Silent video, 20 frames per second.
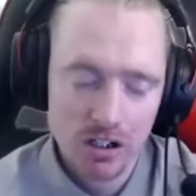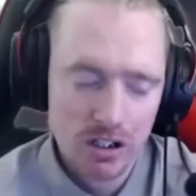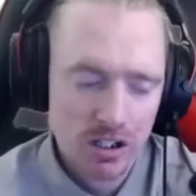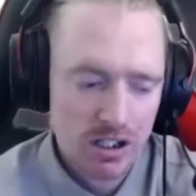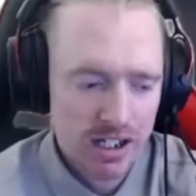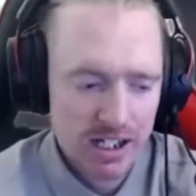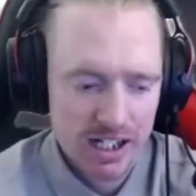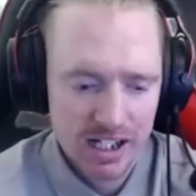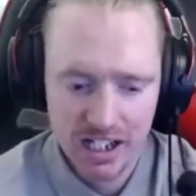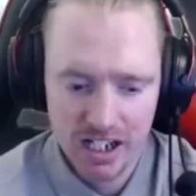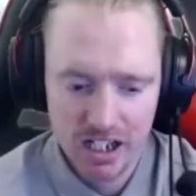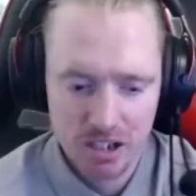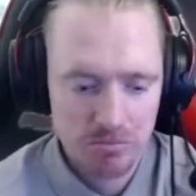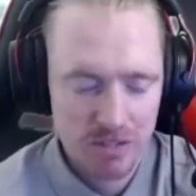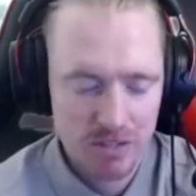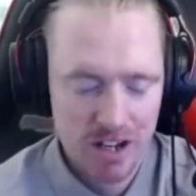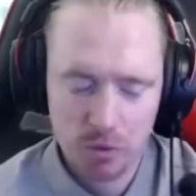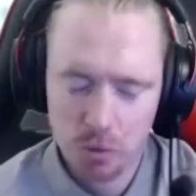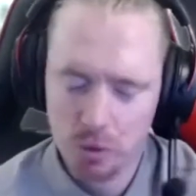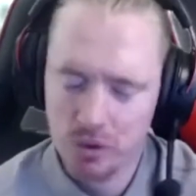
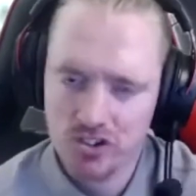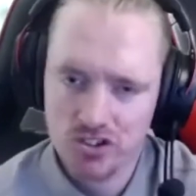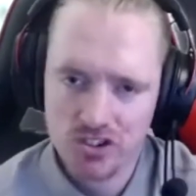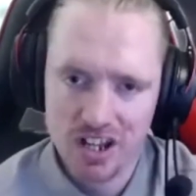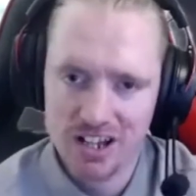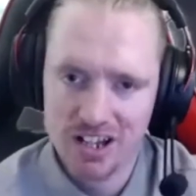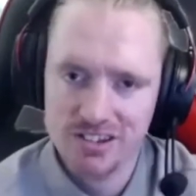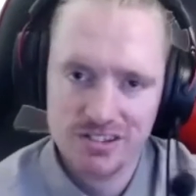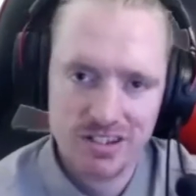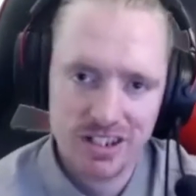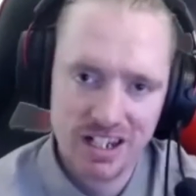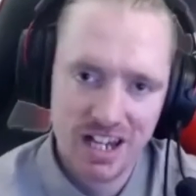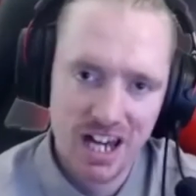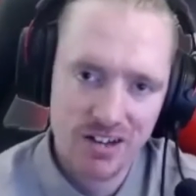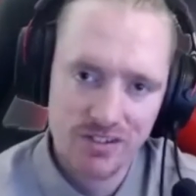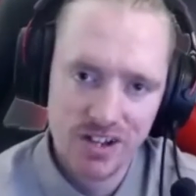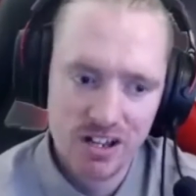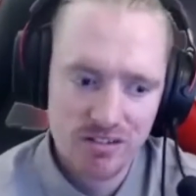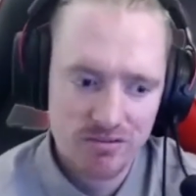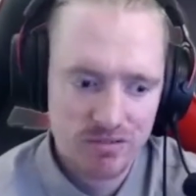everyone stands
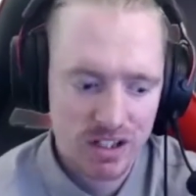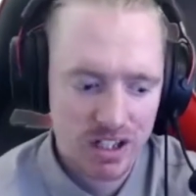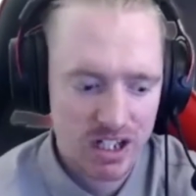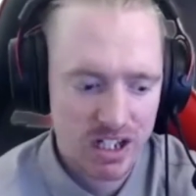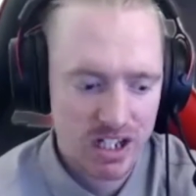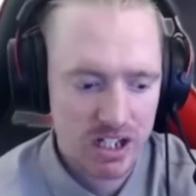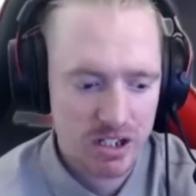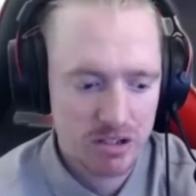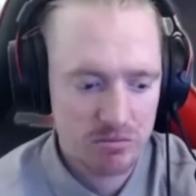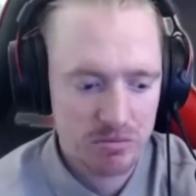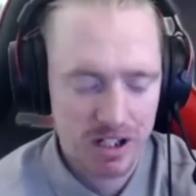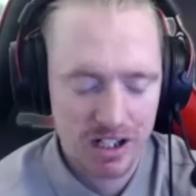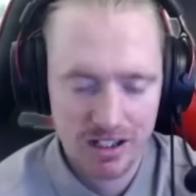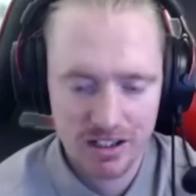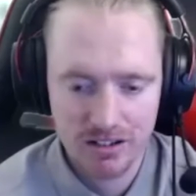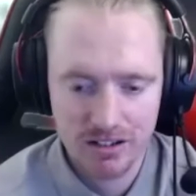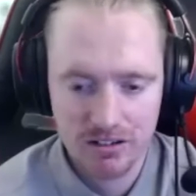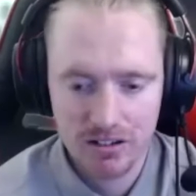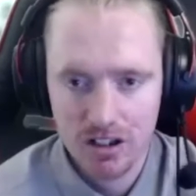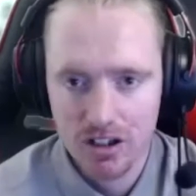together,
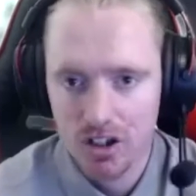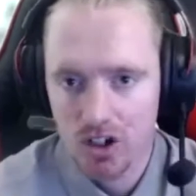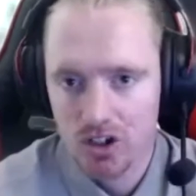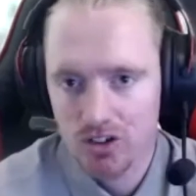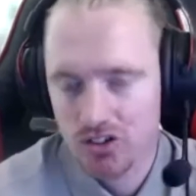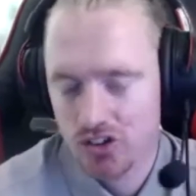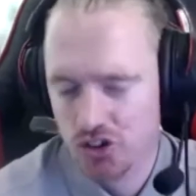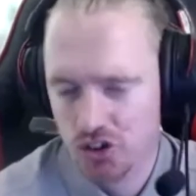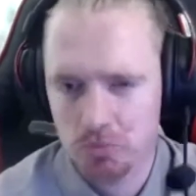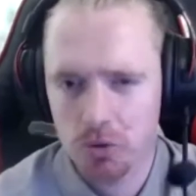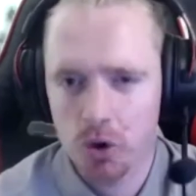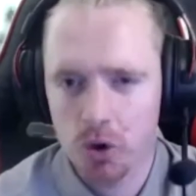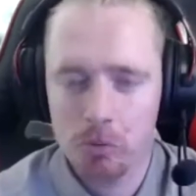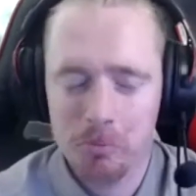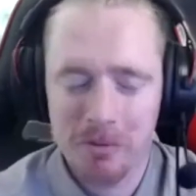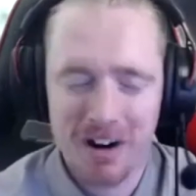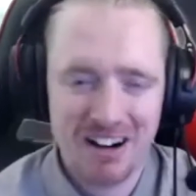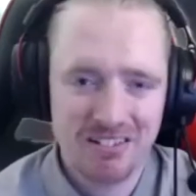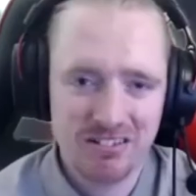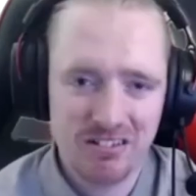and it's a small
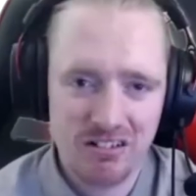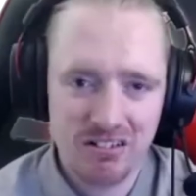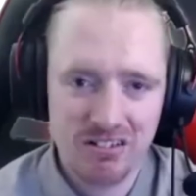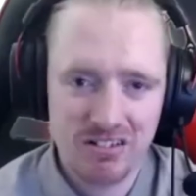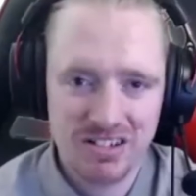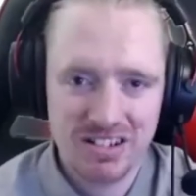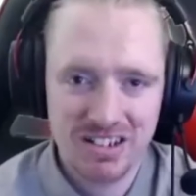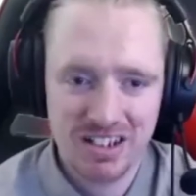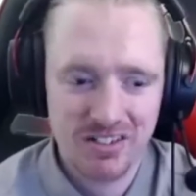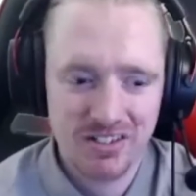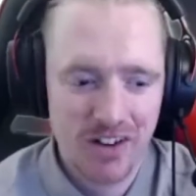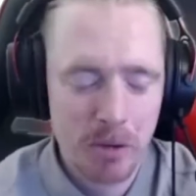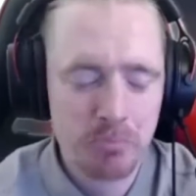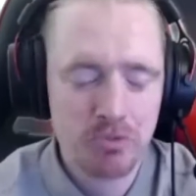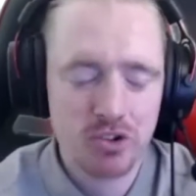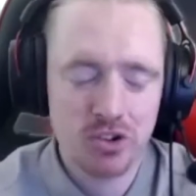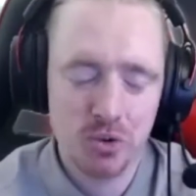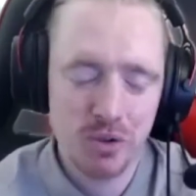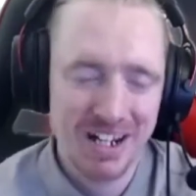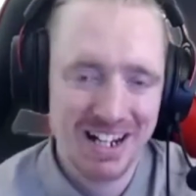minority of
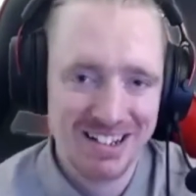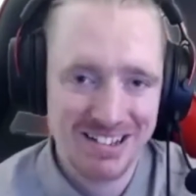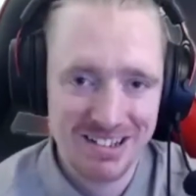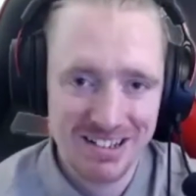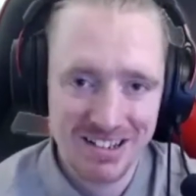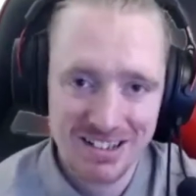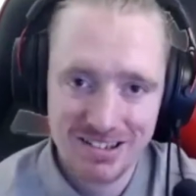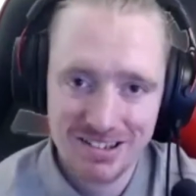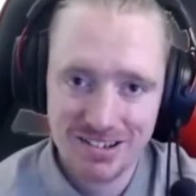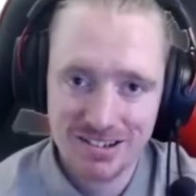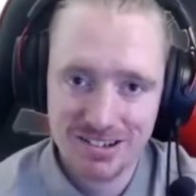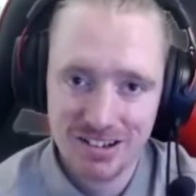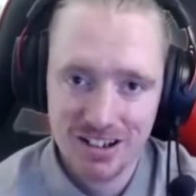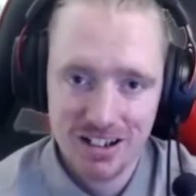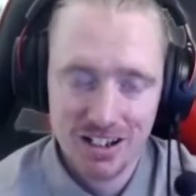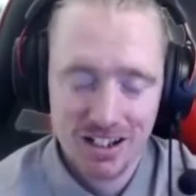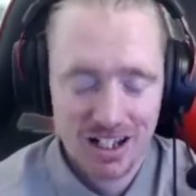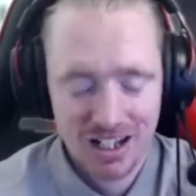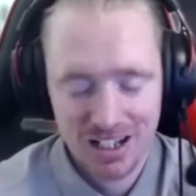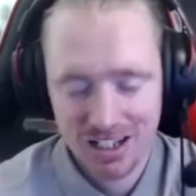absolute idiots.
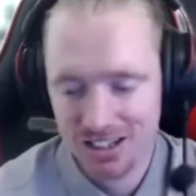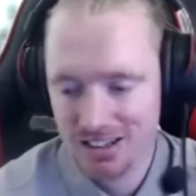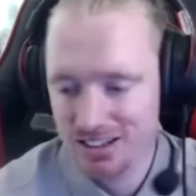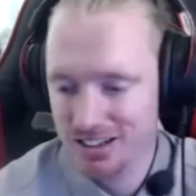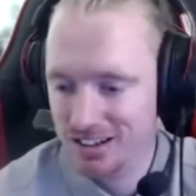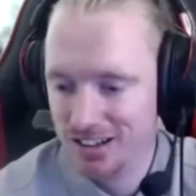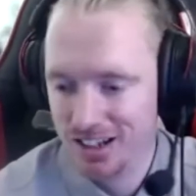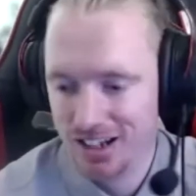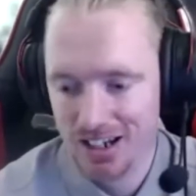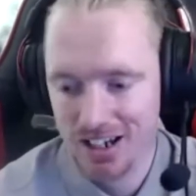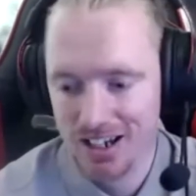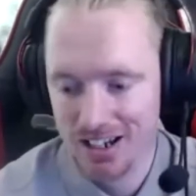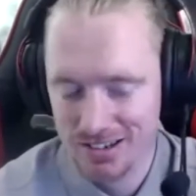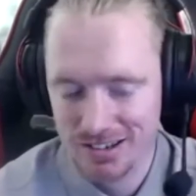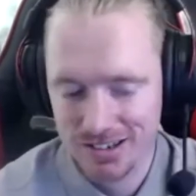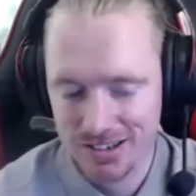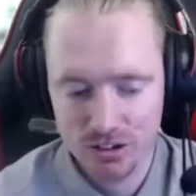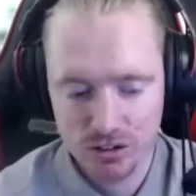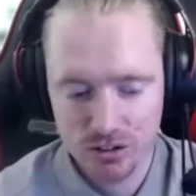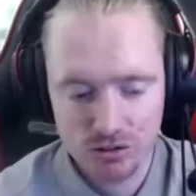And
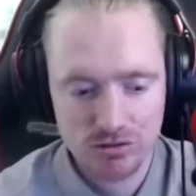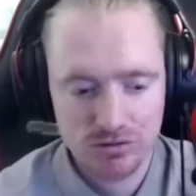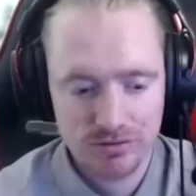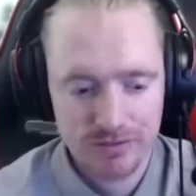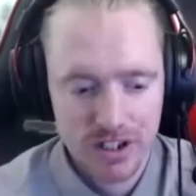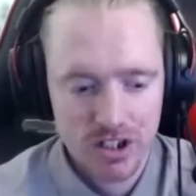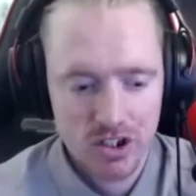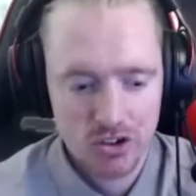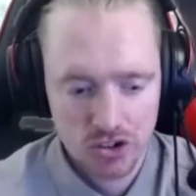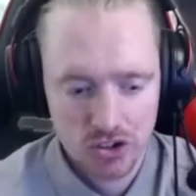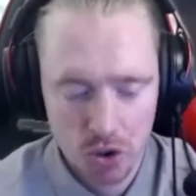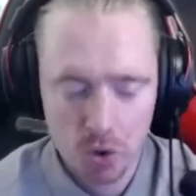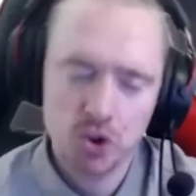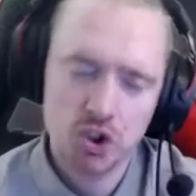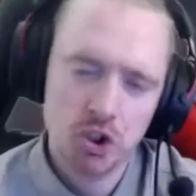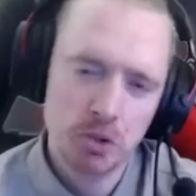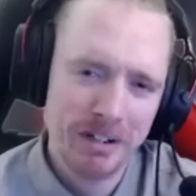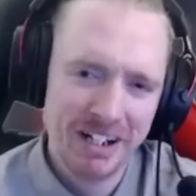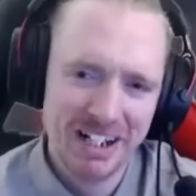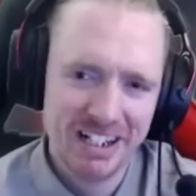until social
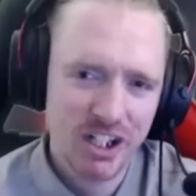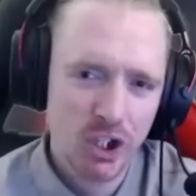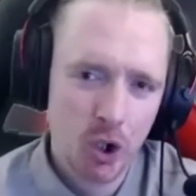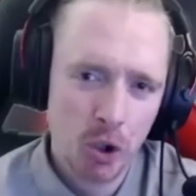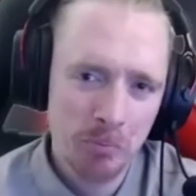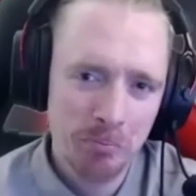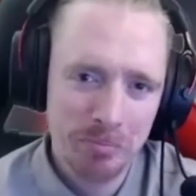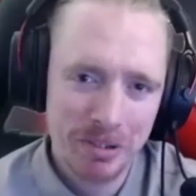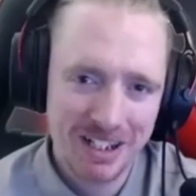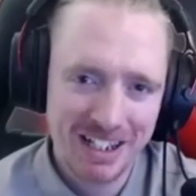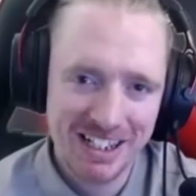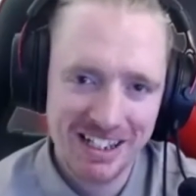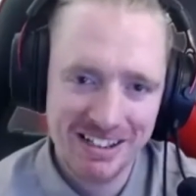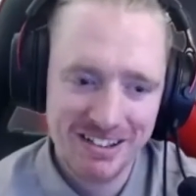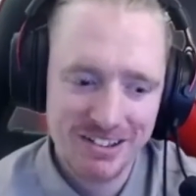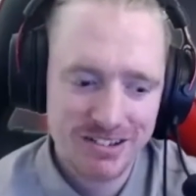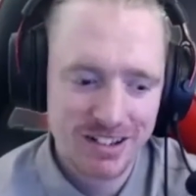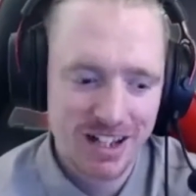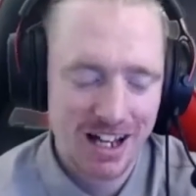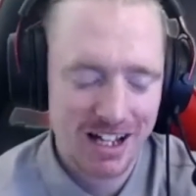media
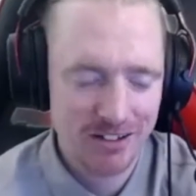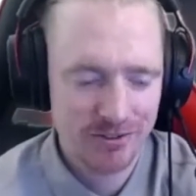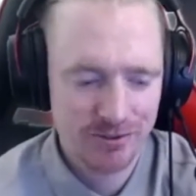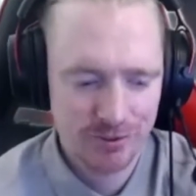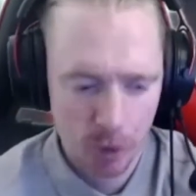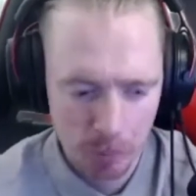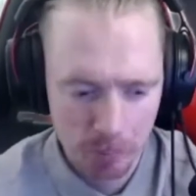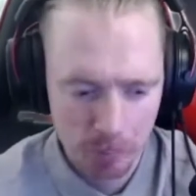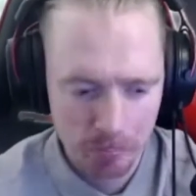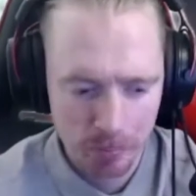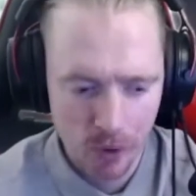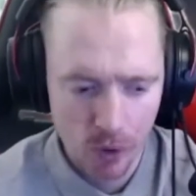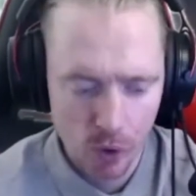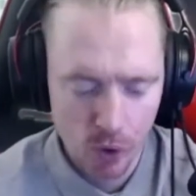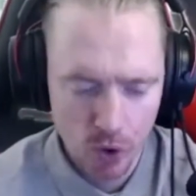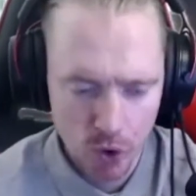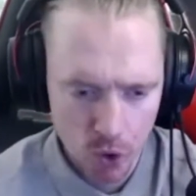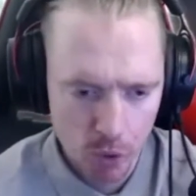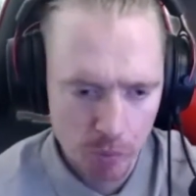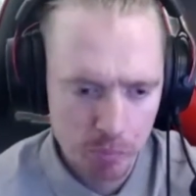companies and football
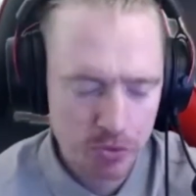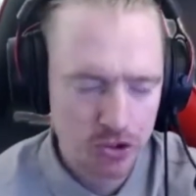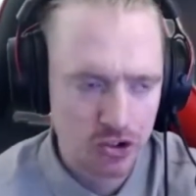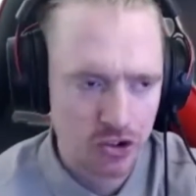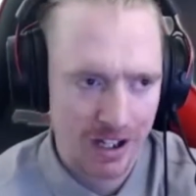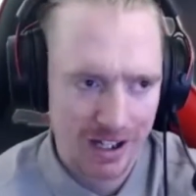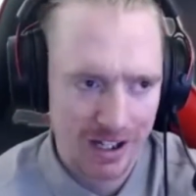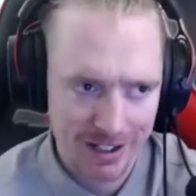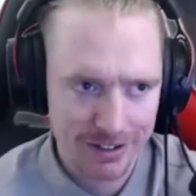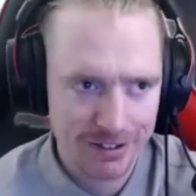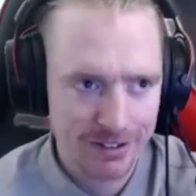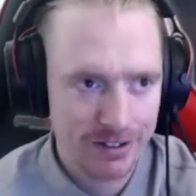clubs and